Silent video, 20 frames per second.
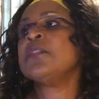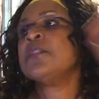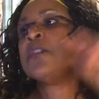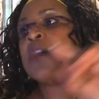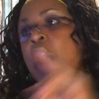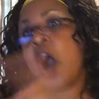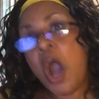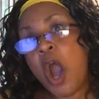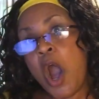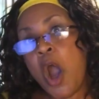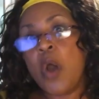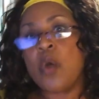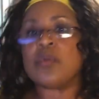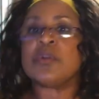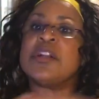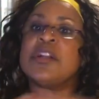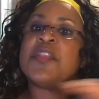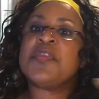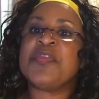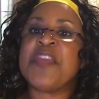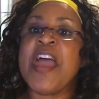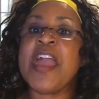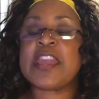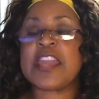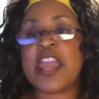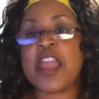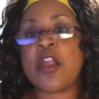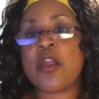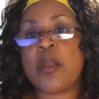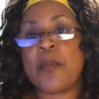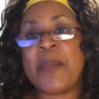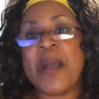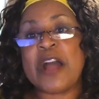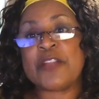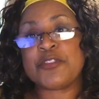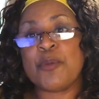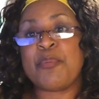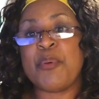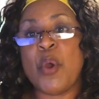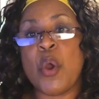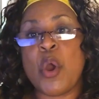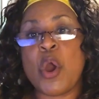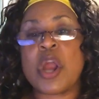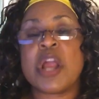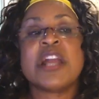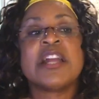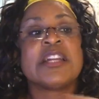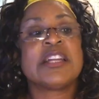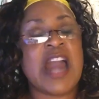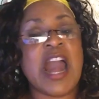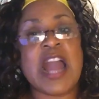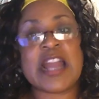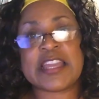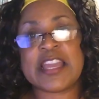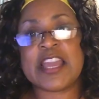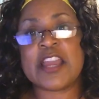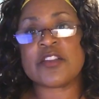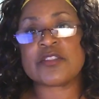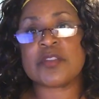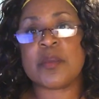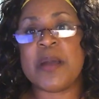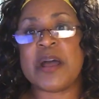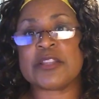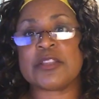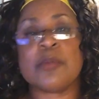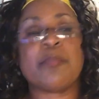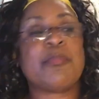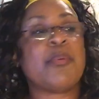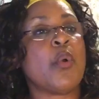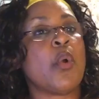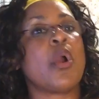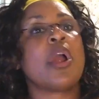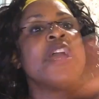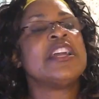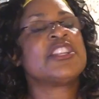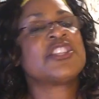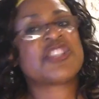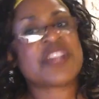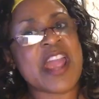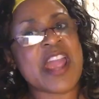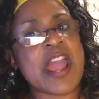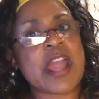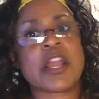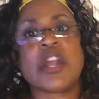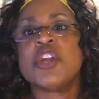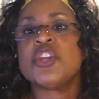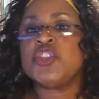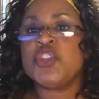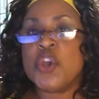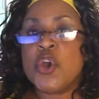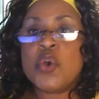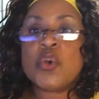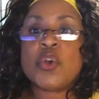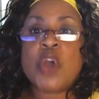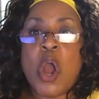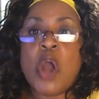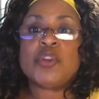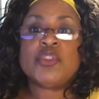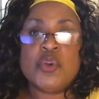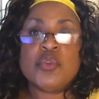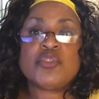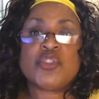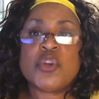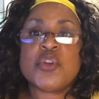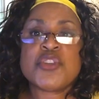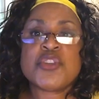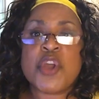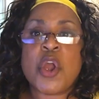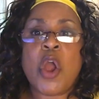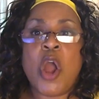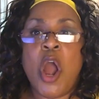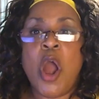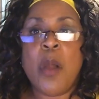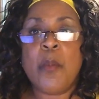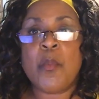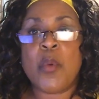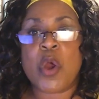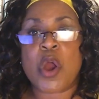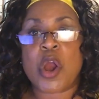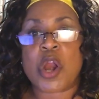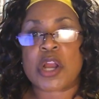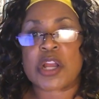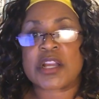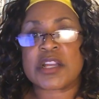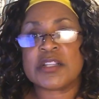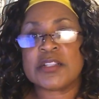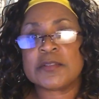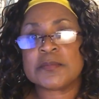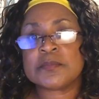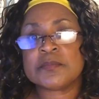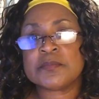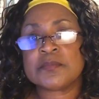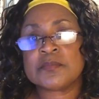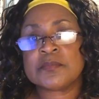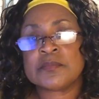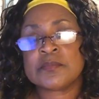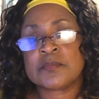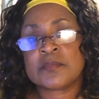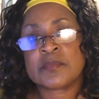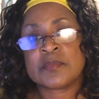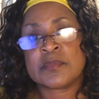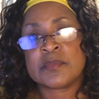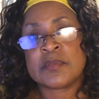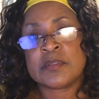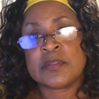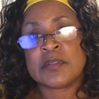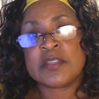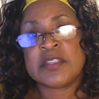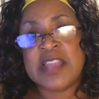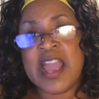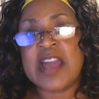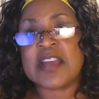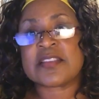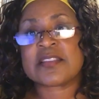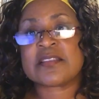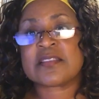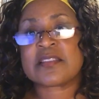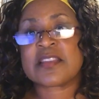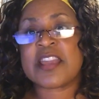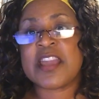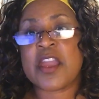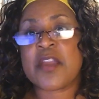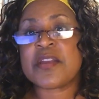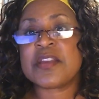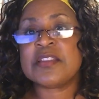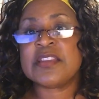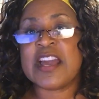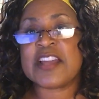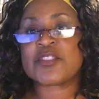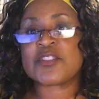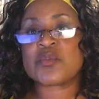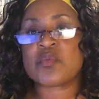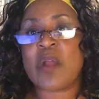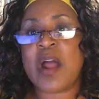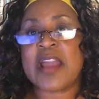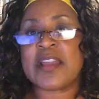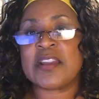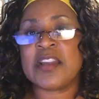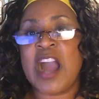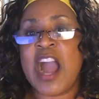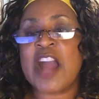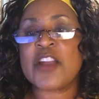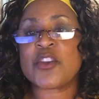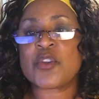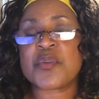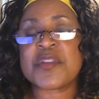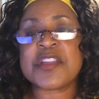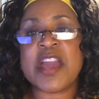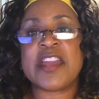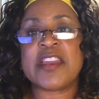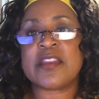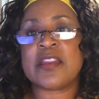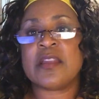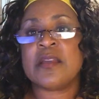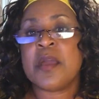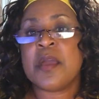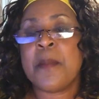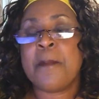Oh, they care about the poor. God cares about the poor. Check. You go, you do your homework. Yes, Carrie, that's right. God created it.